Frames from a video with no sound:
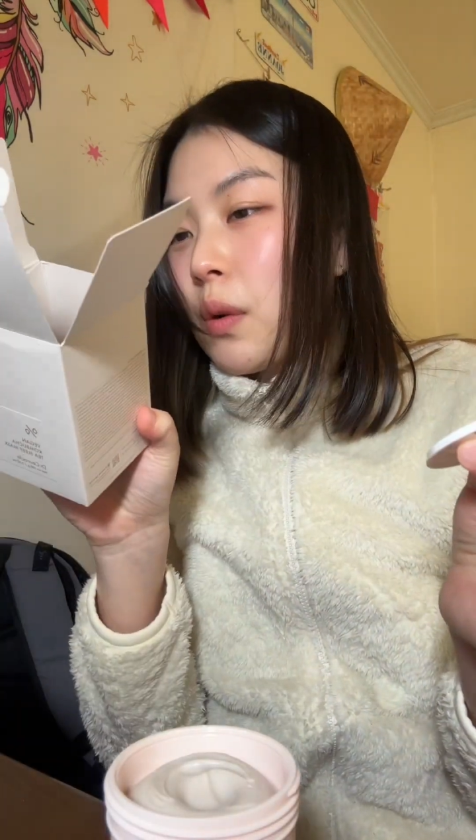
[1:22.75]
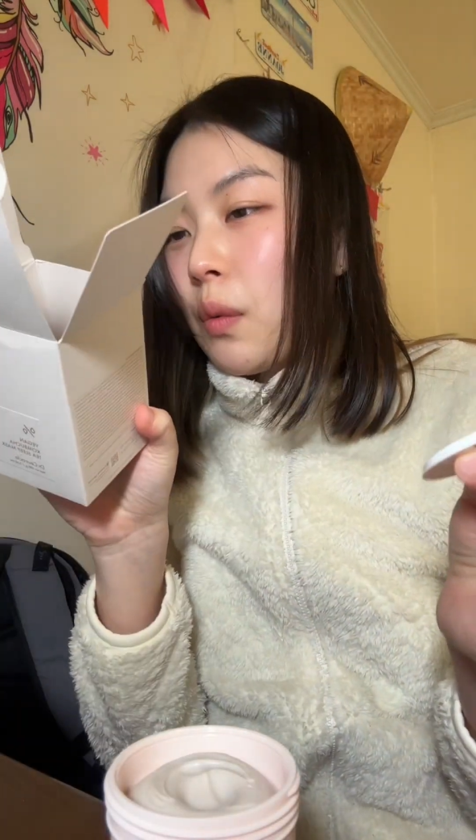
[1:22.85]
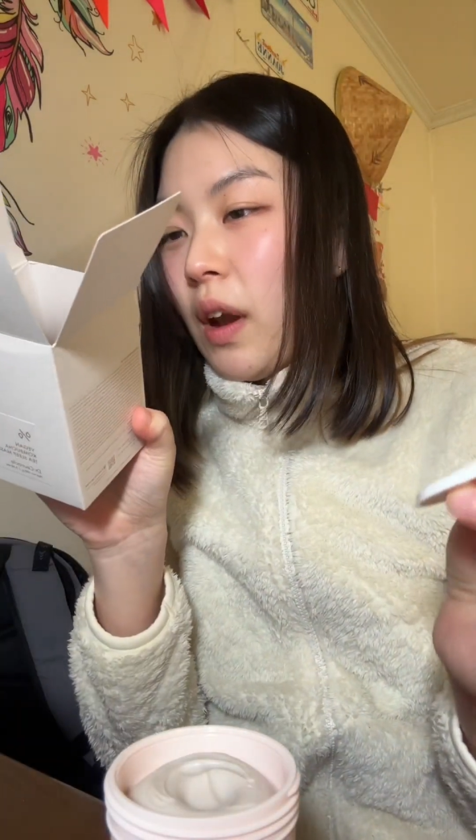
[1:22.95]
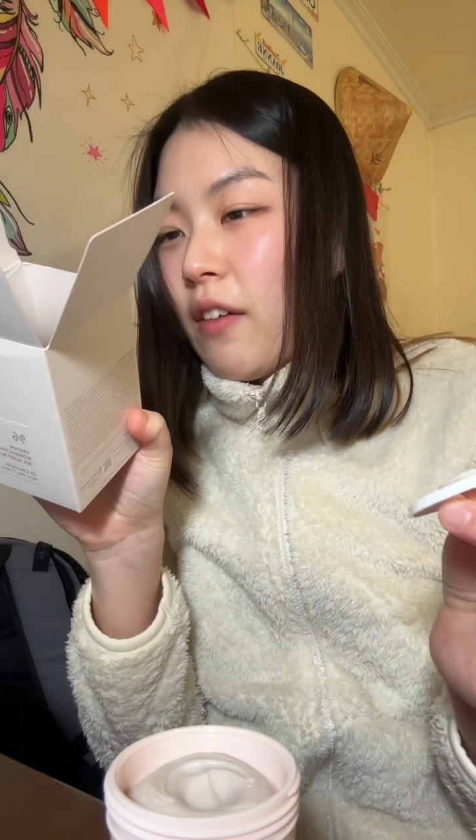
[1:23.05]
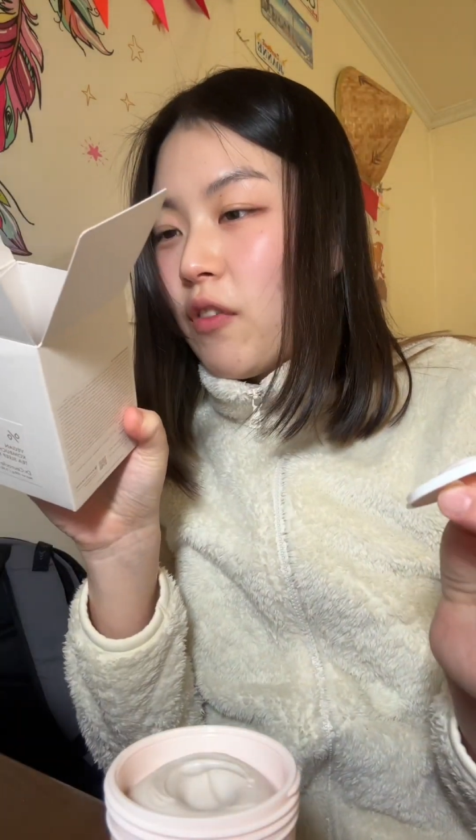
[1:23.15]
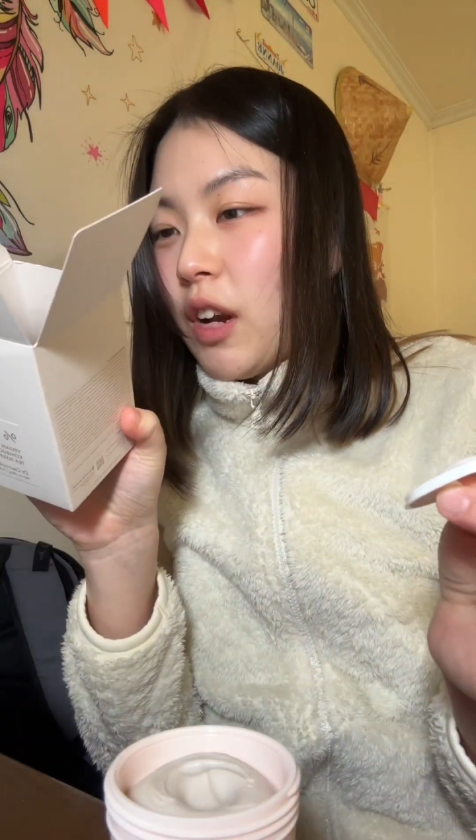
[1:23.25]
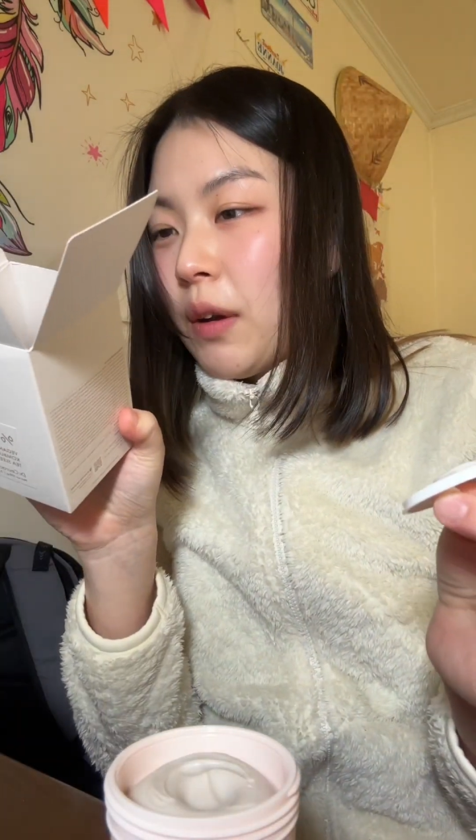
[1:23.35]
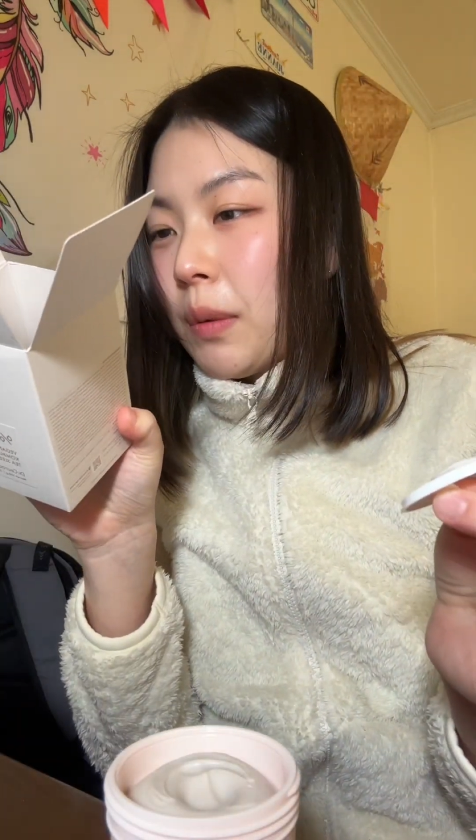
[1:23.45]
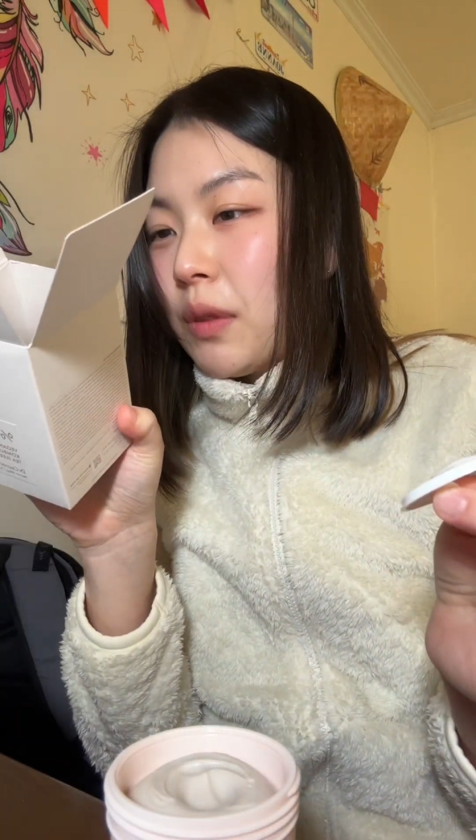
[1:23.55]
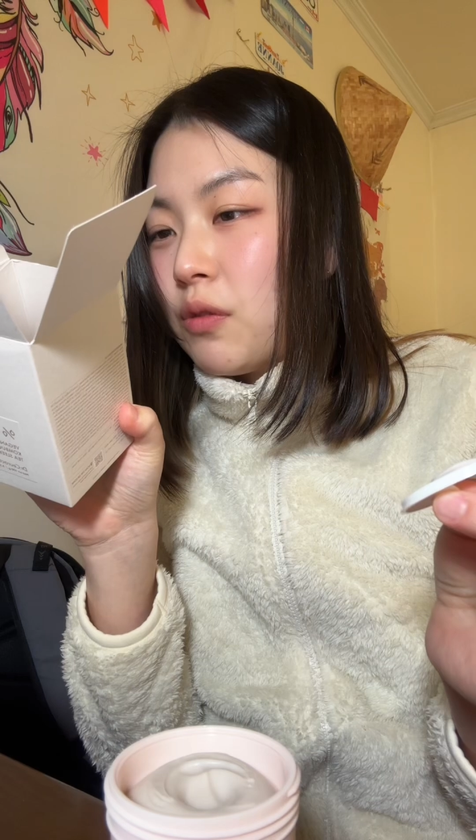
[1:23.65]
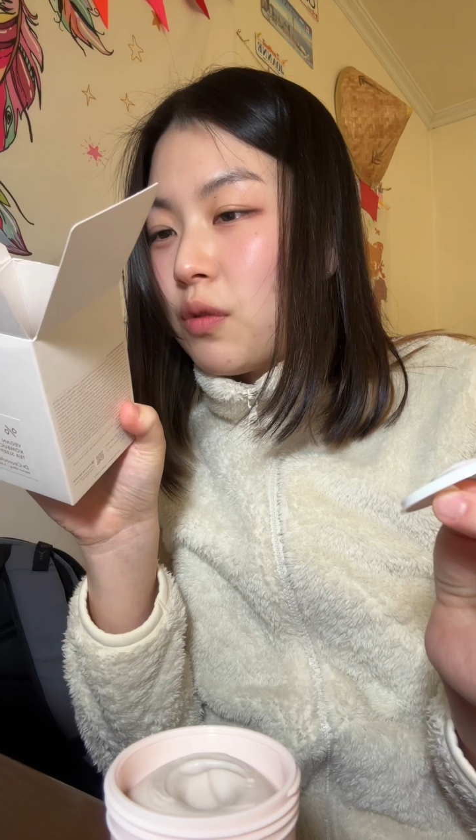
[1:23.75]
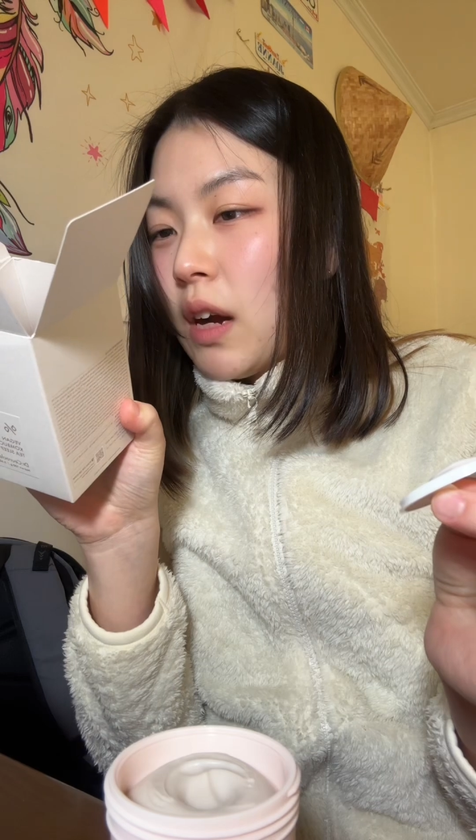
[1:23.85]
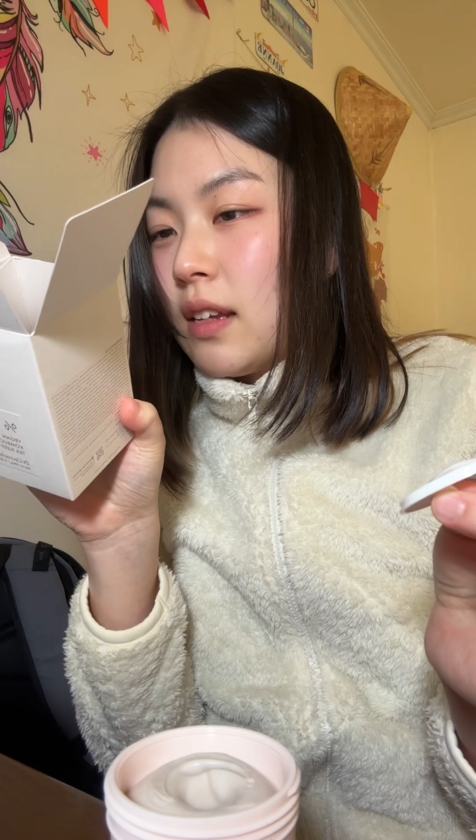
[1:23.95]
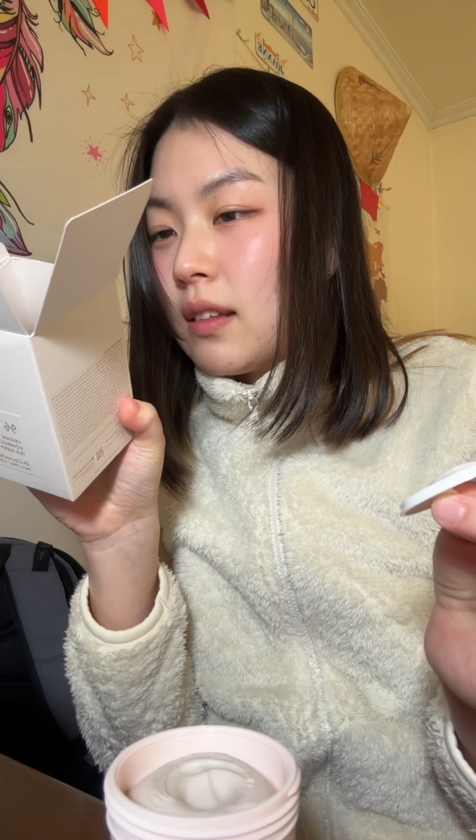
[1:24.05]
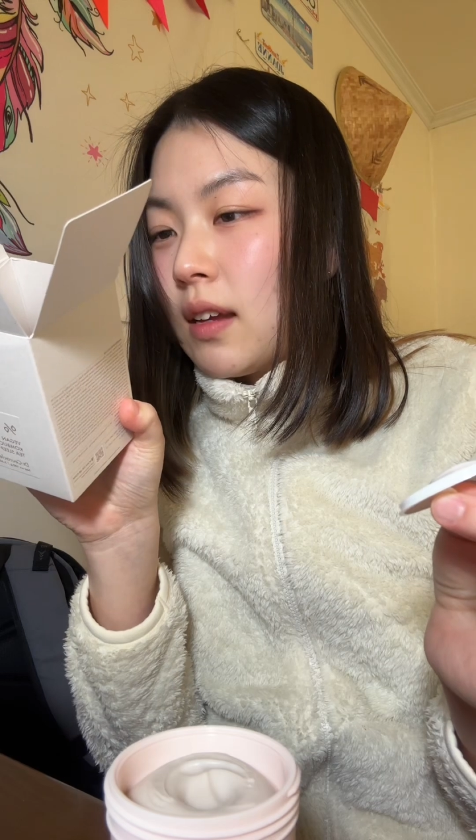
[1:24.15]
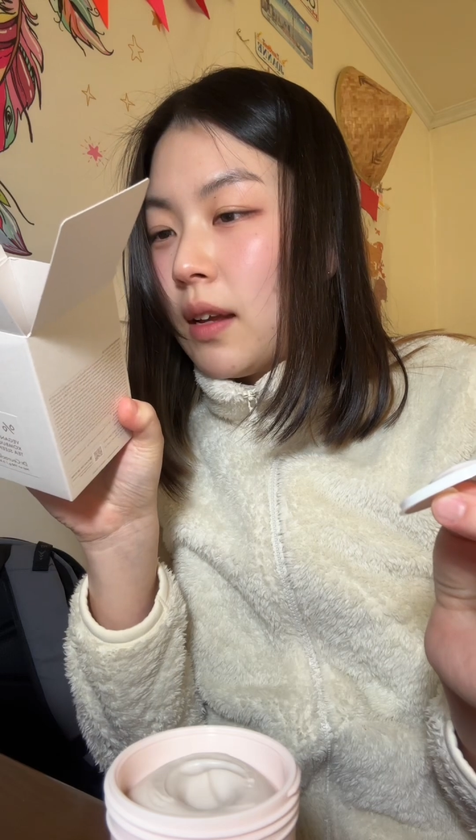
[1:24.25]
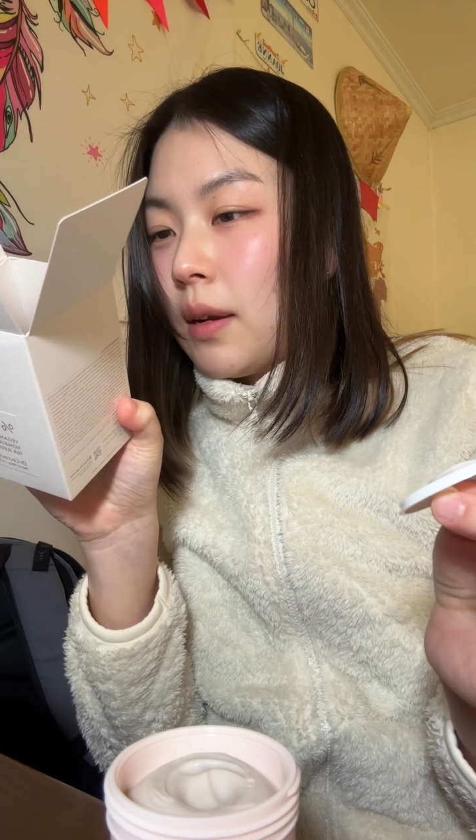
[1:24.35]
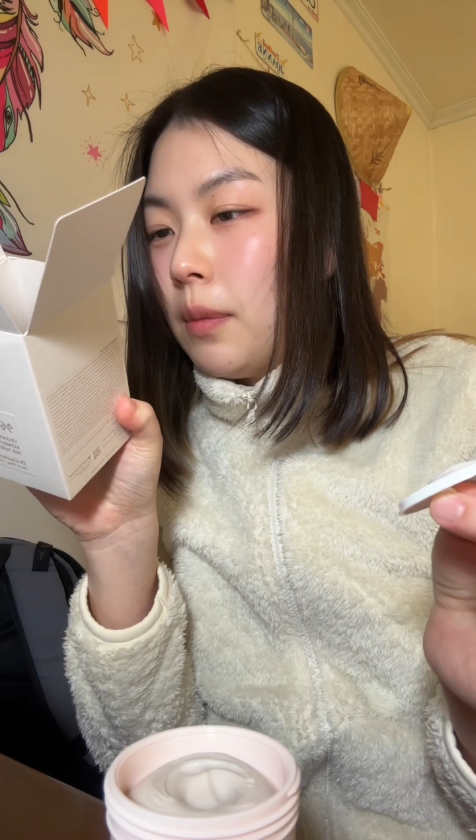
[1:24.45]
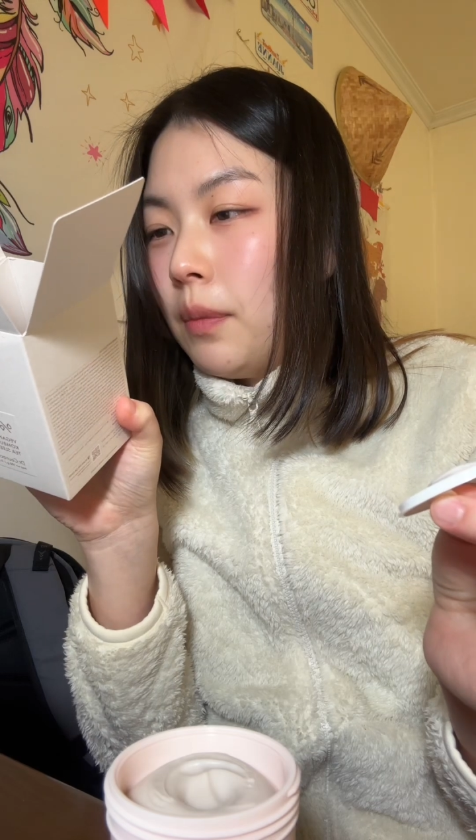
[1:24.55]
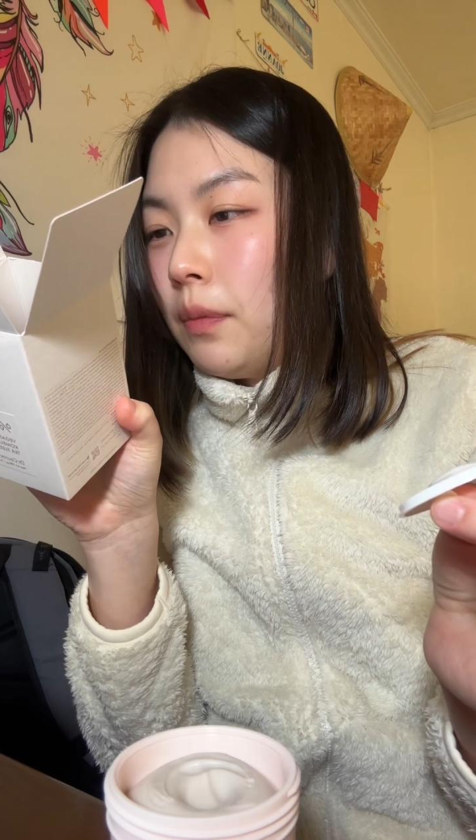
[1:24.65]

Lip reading: great for anyone with dry skin.